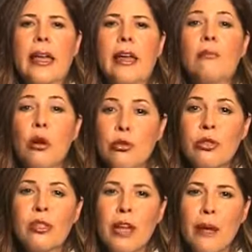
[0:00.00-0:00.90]
Now, most
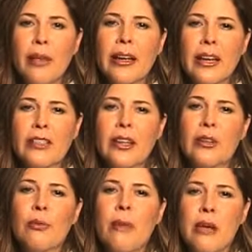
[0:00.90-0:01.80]
of the time, like I said,
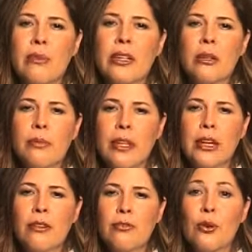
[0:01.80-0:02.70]
your baby can be
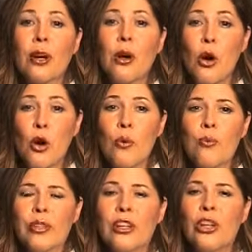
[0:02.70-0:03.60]
cared for at home
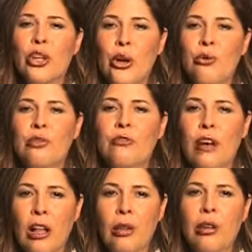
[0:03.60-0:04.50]
with close
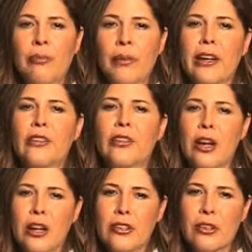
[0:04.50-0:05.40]
follow-up by your
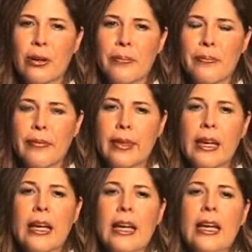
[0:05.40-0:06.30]
doctor.
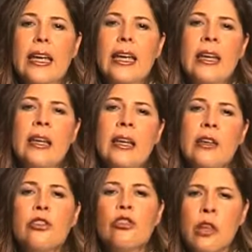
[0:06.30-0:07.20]
In
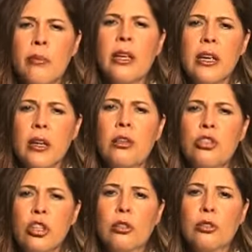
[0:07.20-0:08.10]
extremely ill
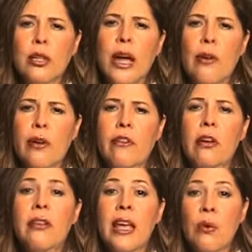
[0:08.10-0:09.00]
children, however,
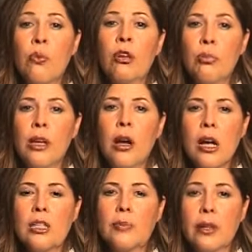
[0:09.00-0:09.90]
they will be
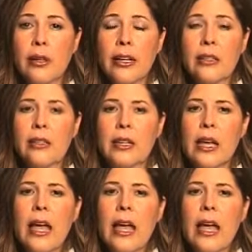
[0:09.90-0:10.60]
hospitalized.